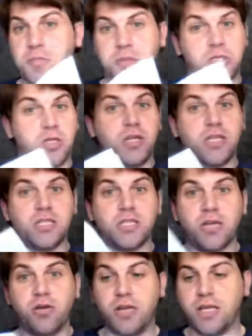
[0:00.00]
I mean, it's not
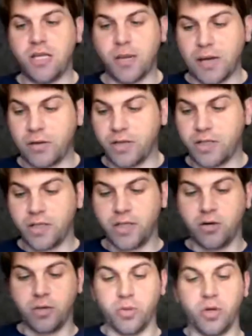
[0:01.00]
necessarily about Lie
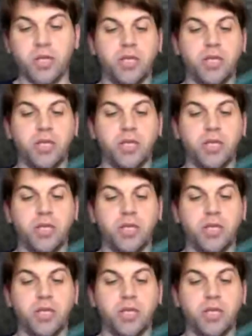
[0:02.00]
theory, but